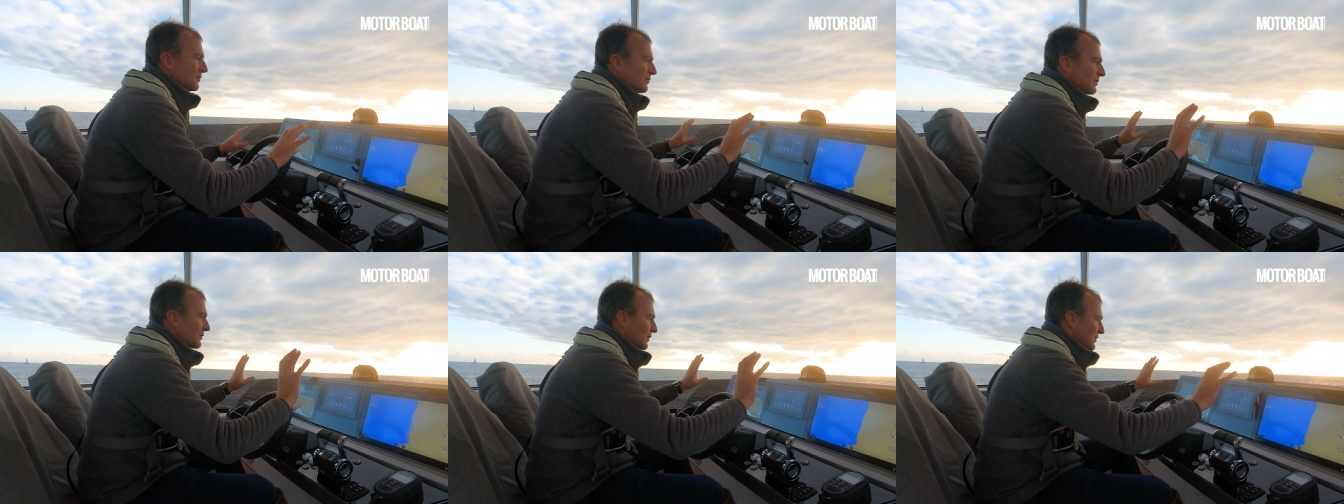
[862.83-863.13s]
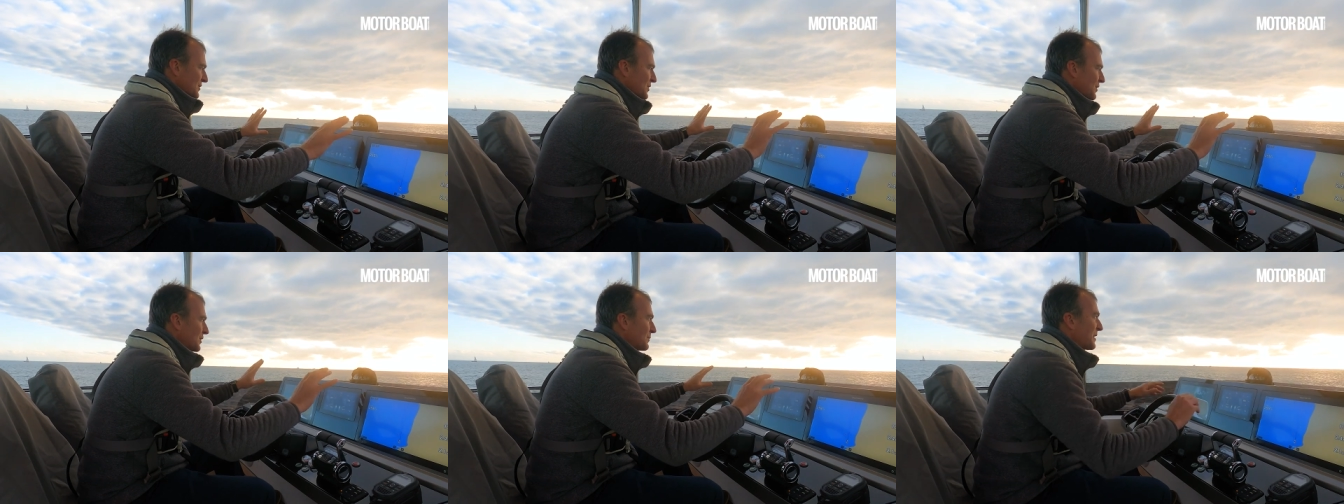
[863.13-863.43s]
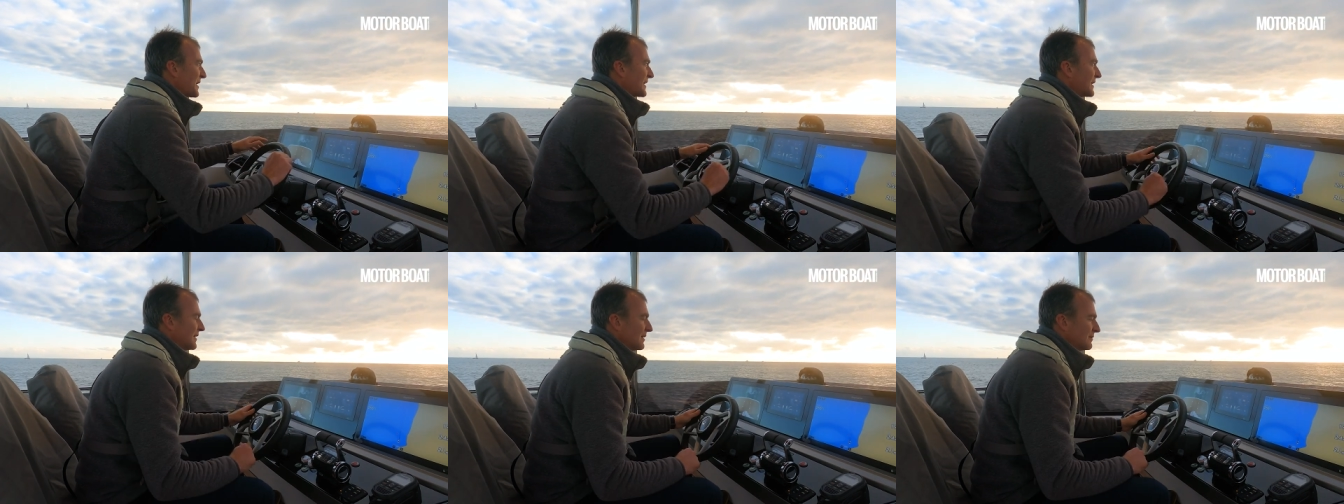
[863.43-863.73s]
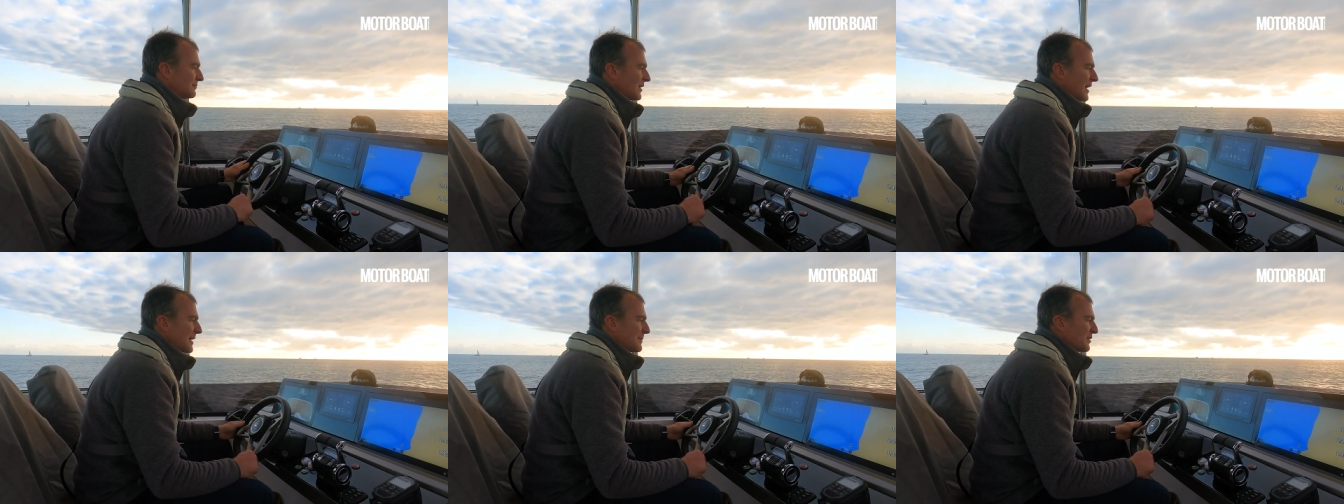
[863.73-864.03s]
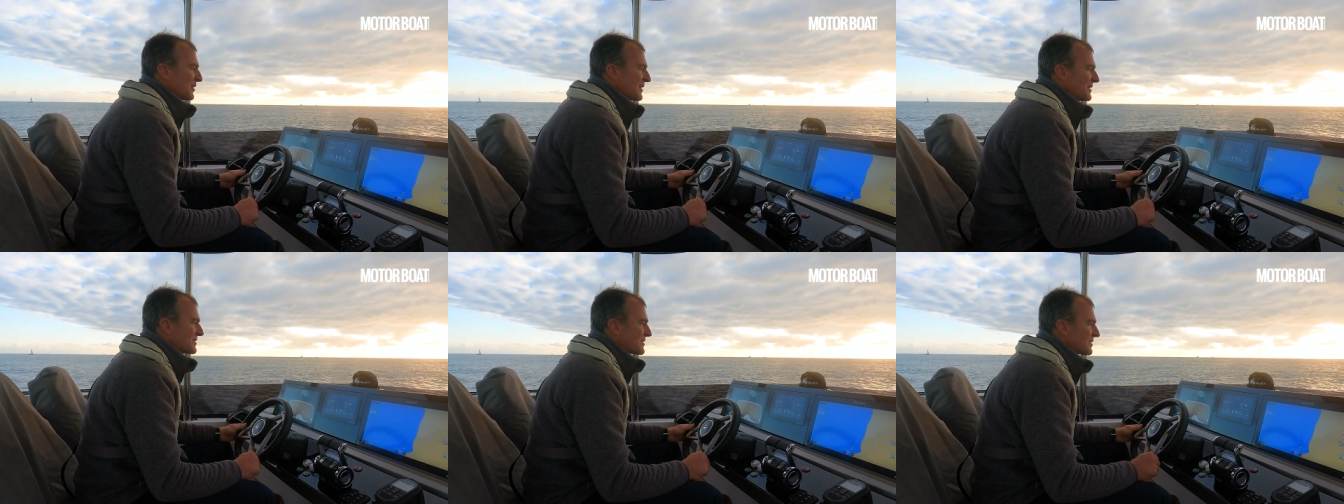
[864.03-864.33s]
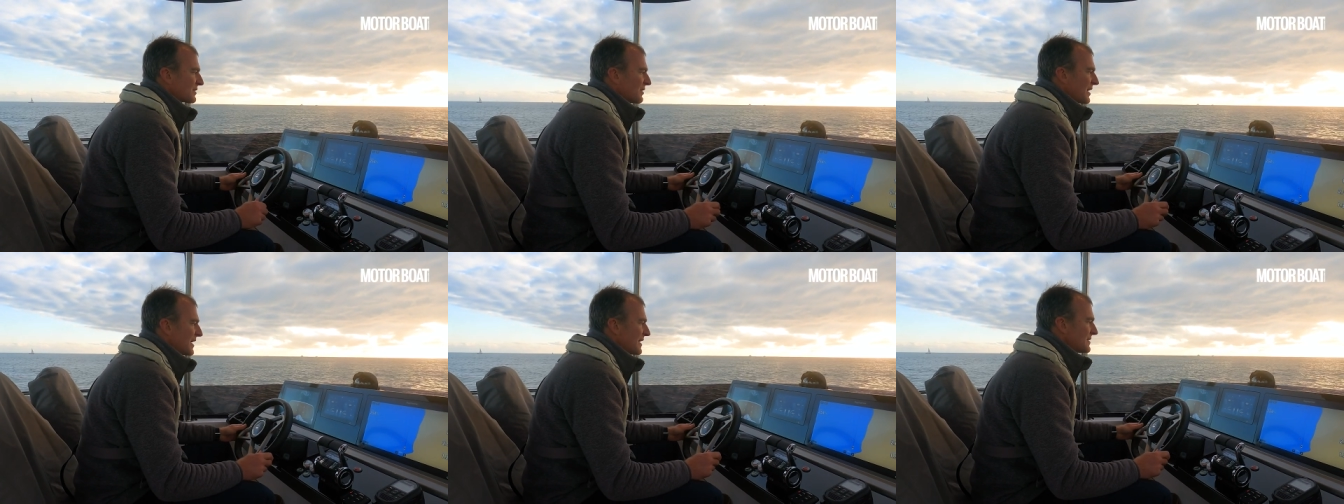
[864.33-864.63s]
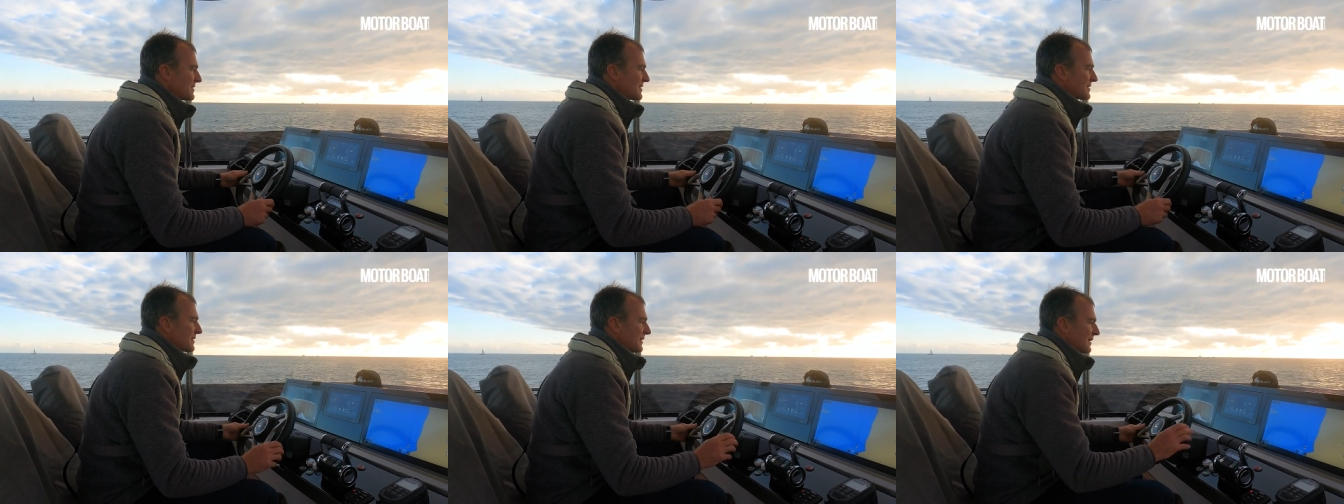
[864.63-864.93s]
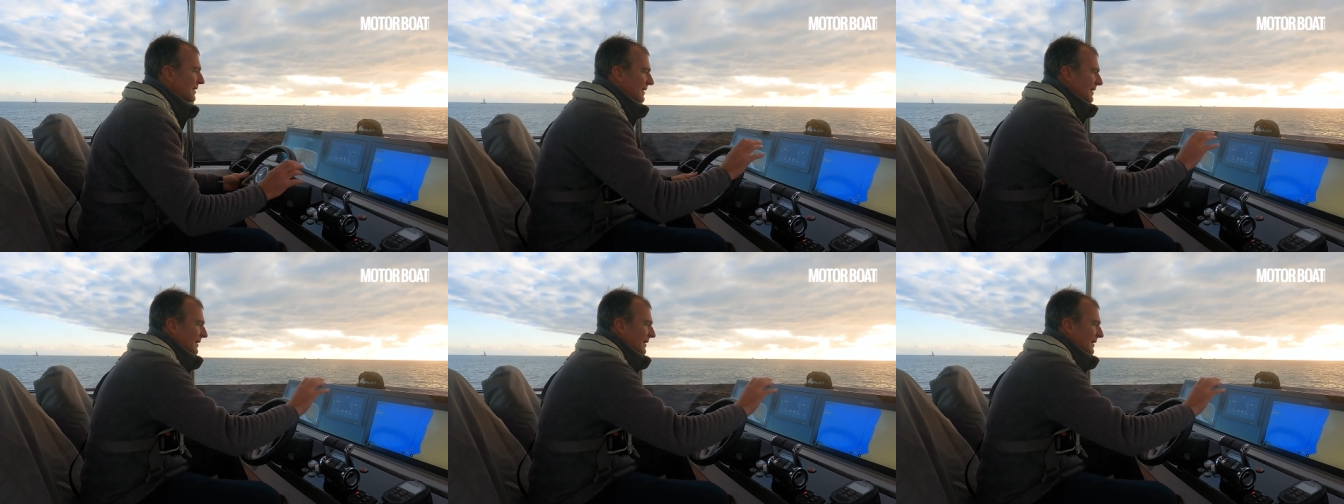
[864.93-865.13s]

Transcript: We've got two big Raymarine screens